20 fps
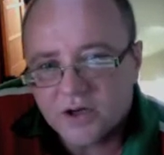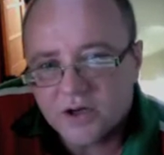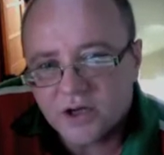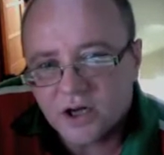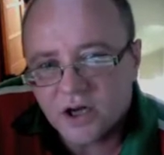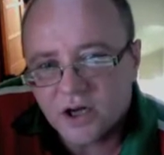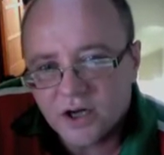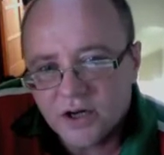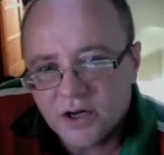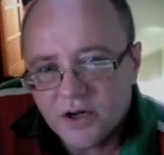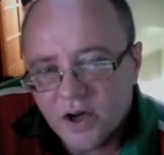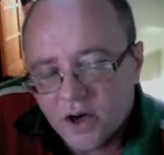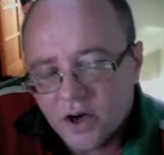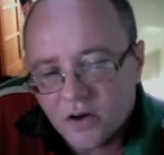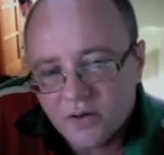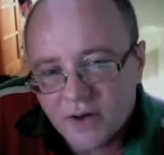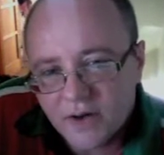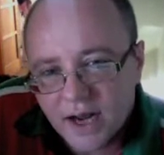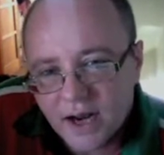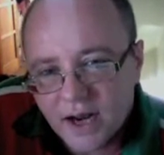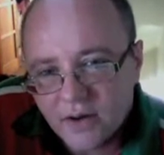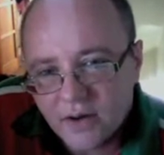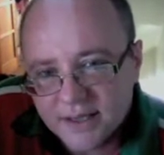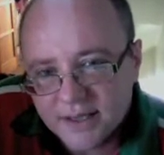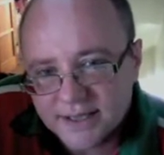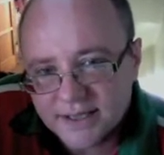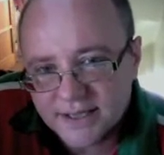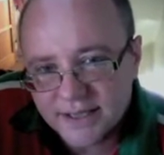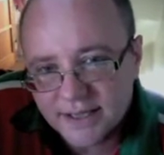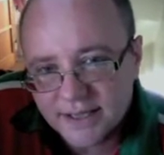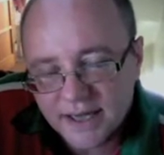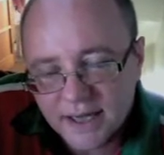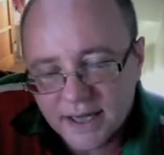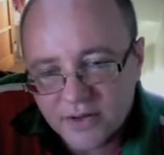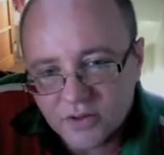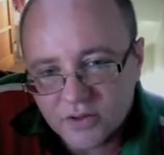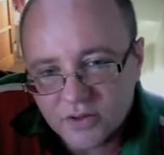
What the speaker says: You kind of know now in TNA all